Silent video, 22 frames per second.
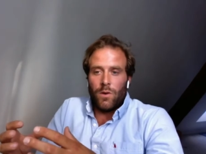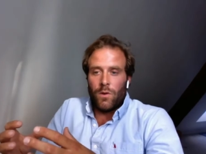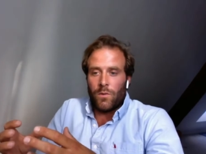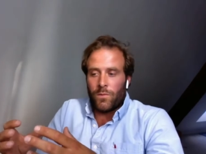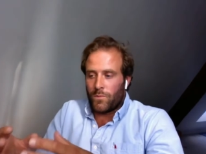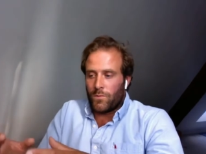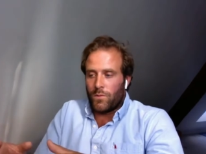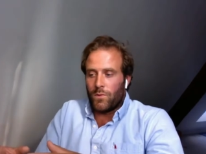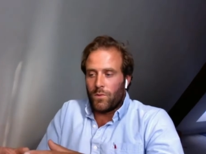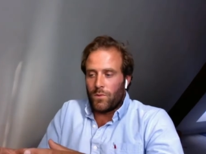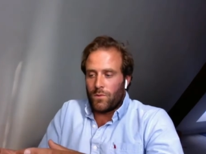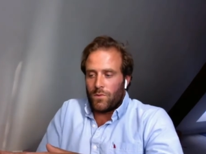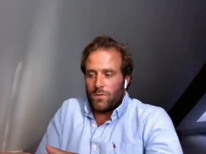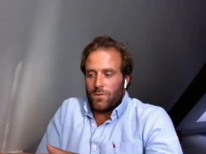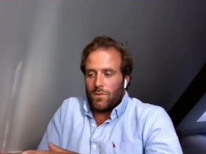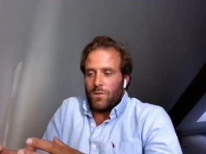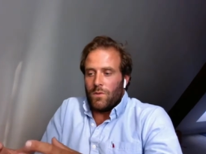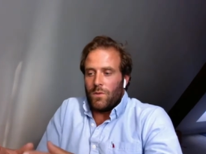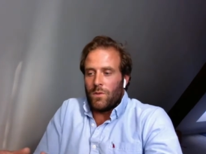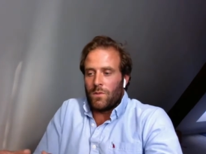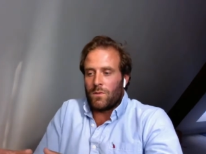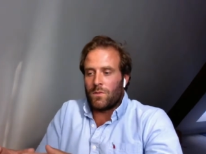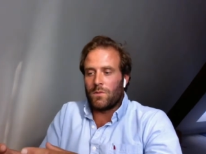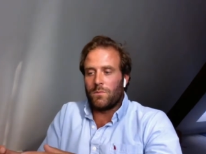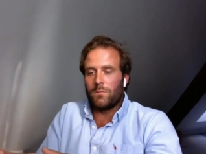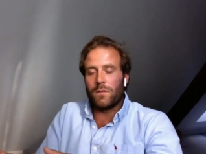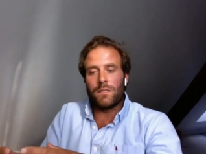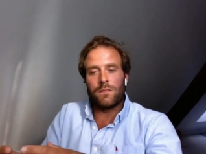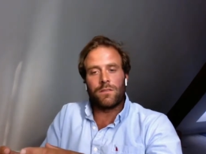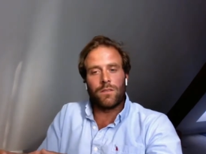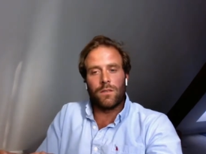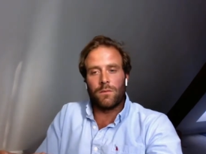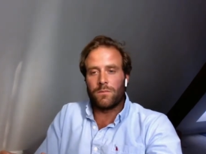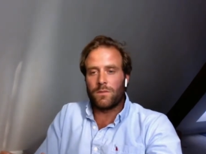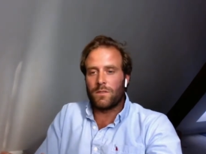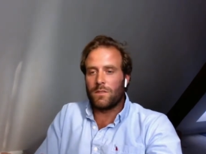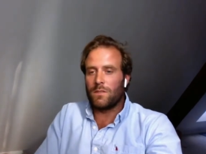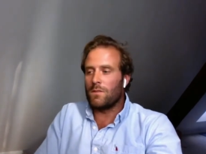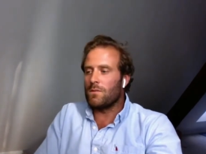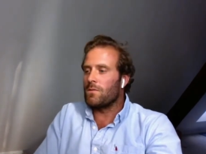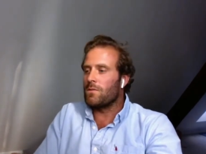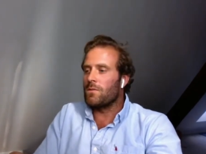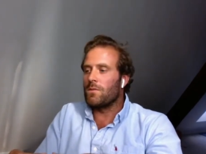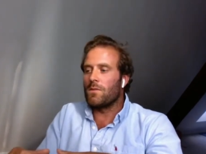of course, also be
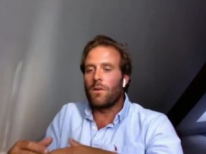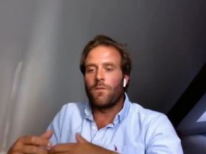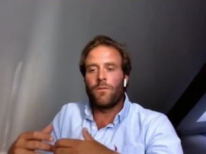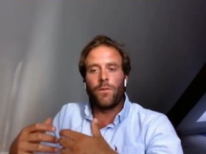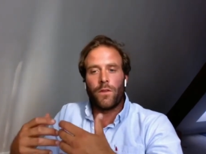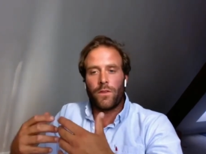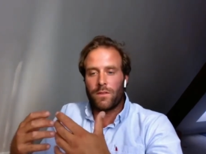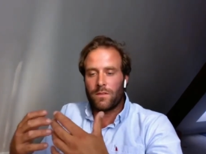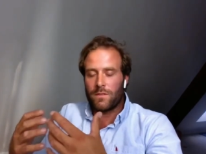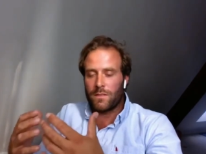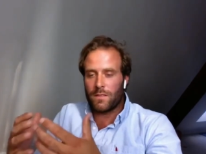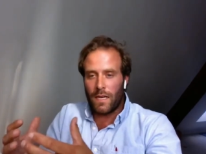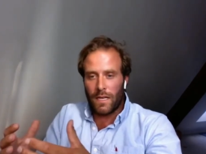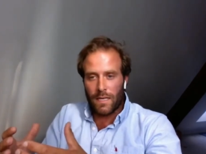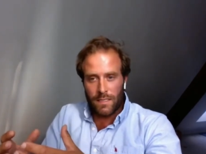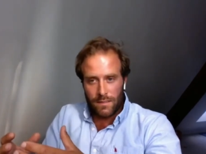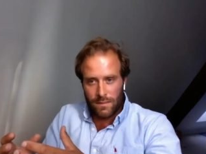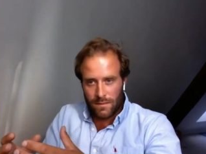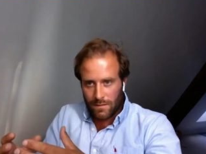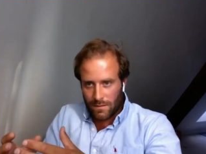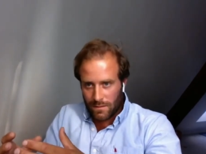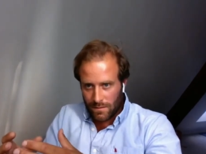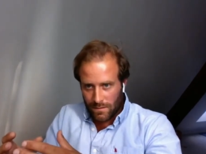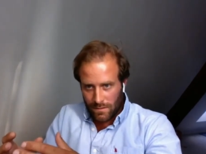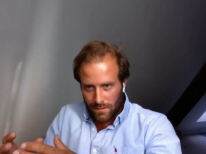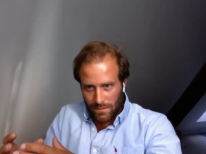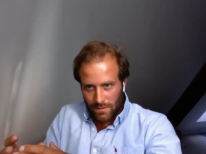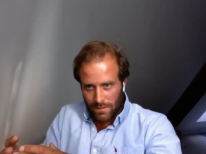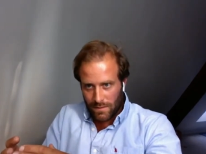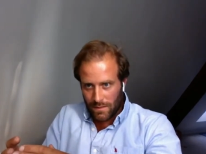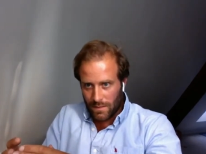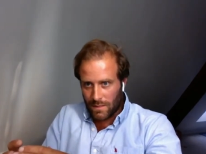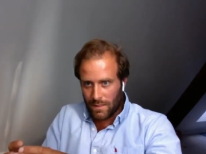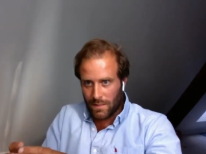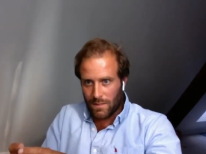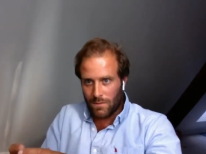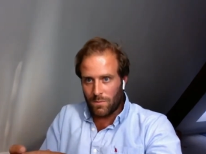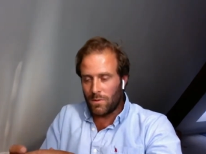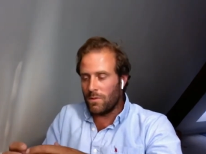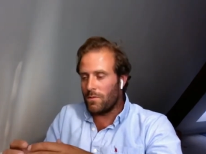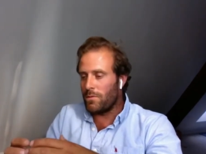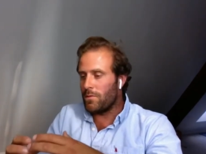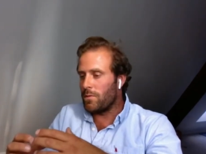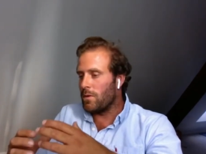something for the science, what
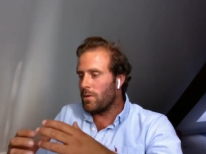